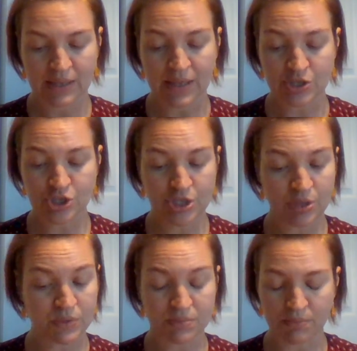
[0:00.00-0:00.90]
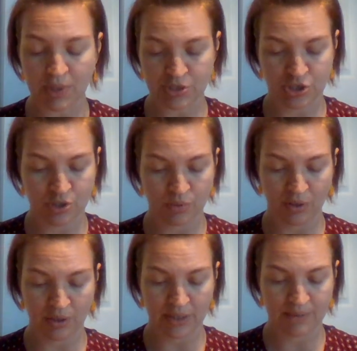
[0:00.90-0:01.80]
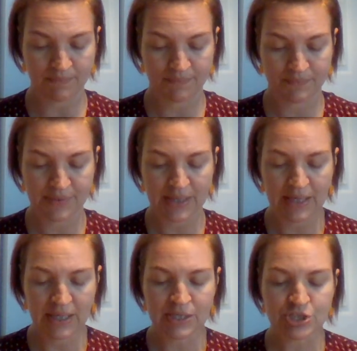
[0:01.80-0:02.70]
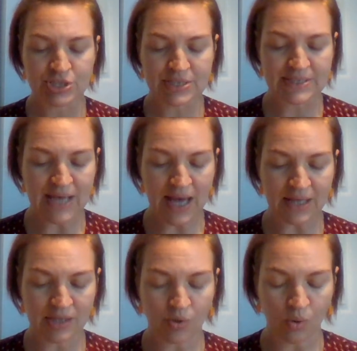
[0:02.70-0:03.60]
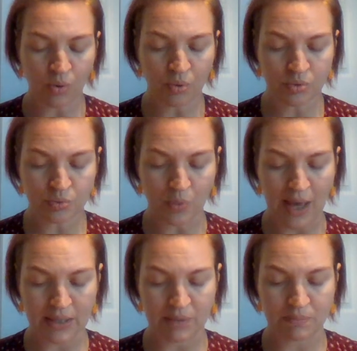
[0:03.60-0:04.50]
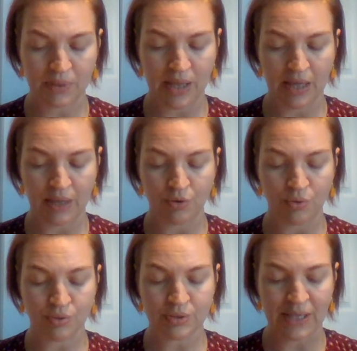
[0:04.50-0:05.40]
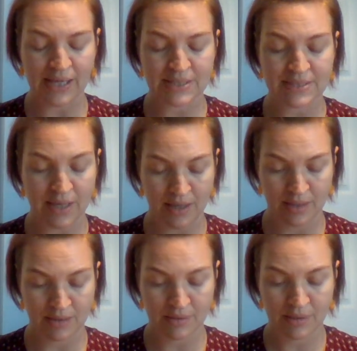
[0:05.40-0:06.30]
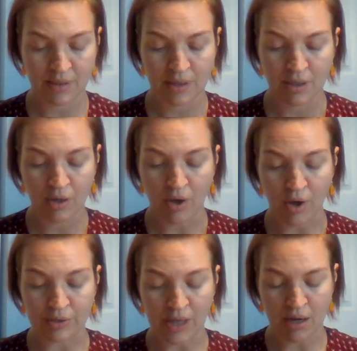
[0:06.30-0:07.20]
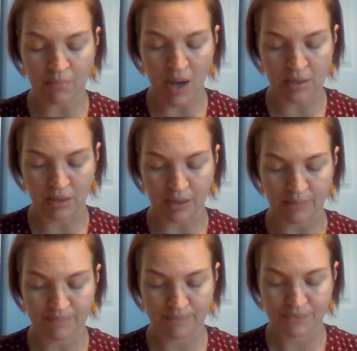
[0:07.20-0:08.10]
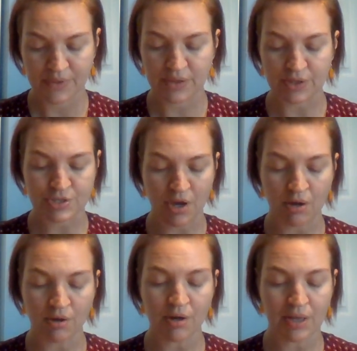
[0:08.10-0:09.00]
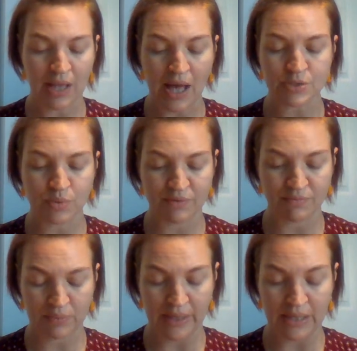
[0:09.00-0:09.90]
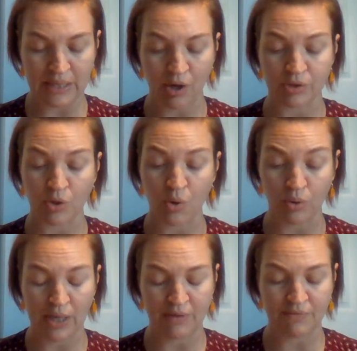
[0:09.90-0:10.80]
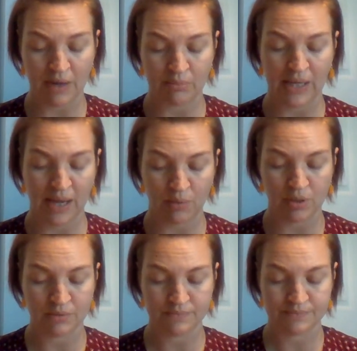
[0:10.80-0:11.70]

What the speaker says: that she was much too early. She sat in the old wagon playing "Auld Lang Syne" on the harmonica, the song her class would have played on the Colgate Family Hour.